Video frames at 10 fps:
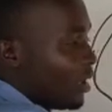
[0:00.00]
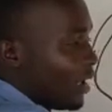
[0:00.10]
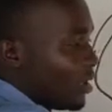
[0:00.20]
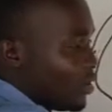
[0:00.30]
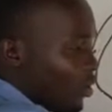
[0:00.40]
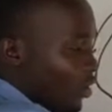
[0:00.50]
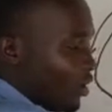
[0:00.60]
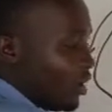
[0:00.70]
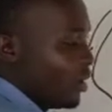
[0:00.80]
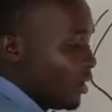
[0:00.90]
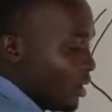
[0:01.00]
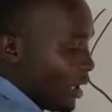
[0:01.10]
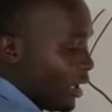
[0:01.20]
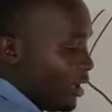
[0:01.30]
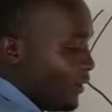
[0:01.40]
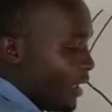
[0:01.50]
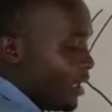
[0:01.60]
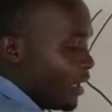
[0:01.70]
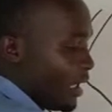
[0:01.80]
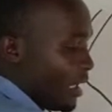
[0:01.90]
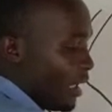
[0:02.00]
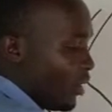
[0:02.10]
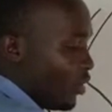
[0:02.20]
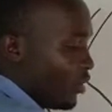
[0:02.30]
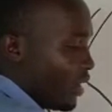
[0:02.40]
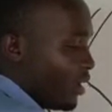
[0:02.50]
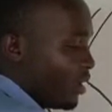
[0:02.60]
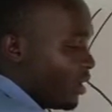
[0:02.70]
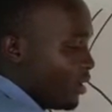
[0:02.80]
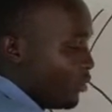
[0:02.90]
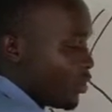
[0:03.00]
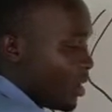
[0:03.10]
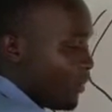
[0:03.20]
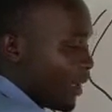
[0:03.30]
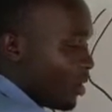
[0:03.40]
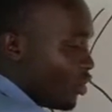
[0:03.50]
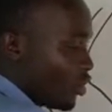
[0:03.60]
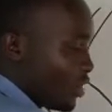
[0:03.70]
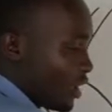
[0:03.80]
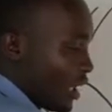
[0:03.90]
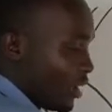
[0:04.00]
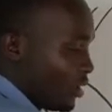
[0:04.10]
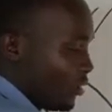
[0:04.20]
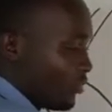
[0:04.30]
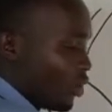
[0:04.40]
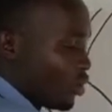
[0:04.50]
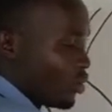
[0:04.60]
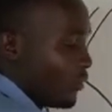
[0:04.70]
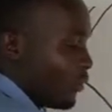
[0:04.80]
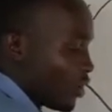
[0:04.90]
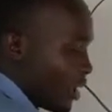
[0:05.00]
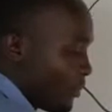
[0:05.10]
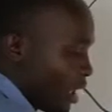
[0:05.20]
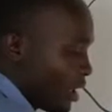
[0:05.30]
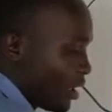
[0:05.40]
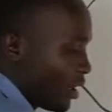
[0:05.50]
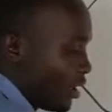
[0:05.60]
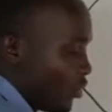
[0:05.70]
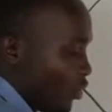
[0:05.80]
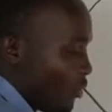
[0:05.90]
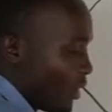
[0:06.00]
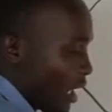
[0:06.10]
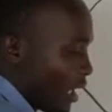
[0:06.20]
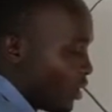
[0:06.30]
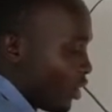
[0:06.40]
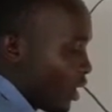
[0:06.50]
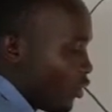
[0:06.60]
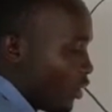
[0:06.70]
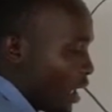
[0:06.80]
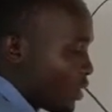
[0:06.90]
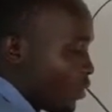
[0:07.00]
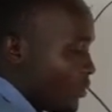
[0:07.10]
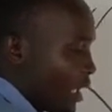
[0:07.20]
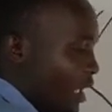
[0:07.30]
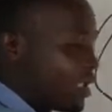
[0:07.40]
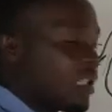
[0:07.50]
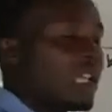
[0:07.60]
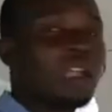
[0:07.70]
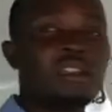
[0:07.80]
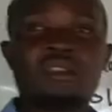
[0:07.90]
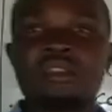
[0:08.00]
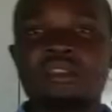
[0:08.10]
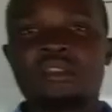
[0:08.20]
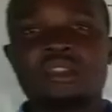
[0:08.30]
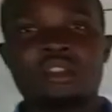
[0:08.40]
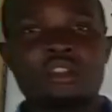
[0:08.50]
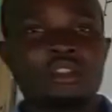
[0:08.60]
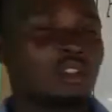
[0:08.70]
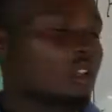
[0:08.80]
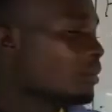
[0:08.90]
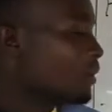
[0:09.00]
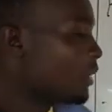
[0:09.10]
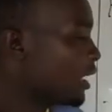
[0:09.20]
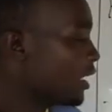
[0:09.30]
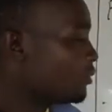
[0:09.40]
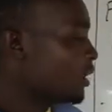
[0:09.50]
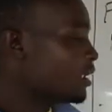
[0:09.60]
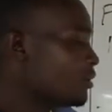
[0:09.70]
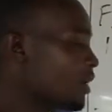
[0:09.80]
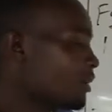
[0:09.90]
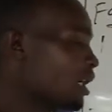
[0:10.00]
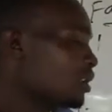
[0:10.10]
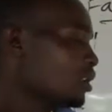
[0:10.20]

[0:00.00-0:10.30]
and so on, and even along the Mozambique coast here, because of Mozambique warm current, or Akulo has warm current here. So remember that. But remember,